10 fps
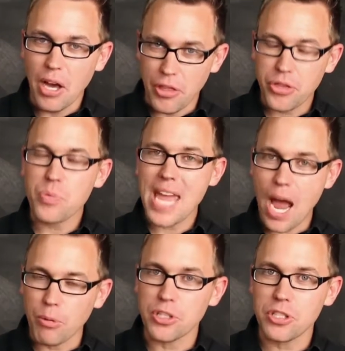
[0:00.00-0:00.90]
a
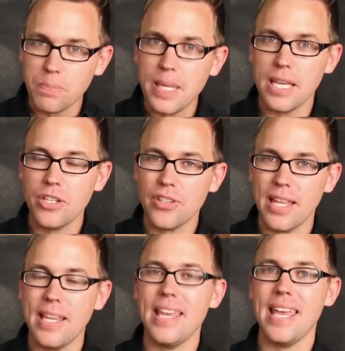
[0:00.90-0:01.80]
3-hour speech
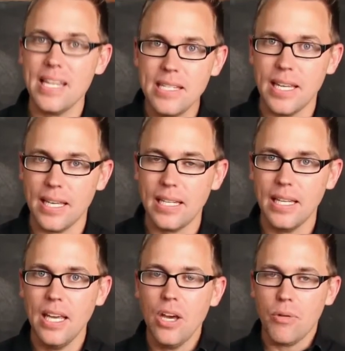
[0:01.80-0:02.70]
that he
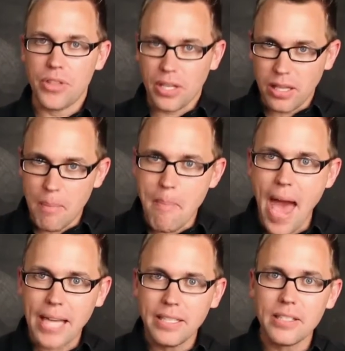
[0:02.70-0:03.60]
ended with the
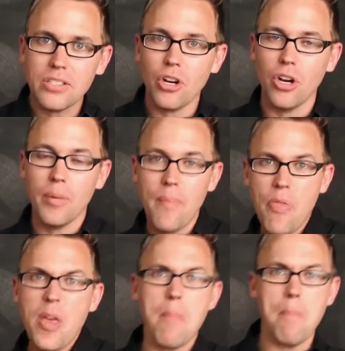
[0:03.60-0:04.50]
climactic
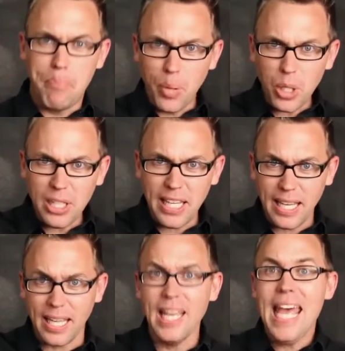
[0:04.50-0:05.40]
term,
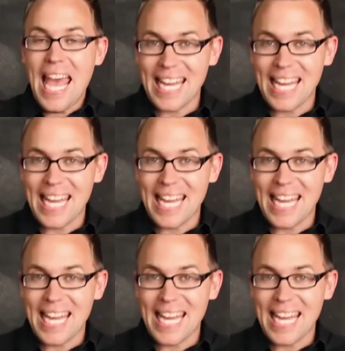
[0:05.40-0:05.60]
bully!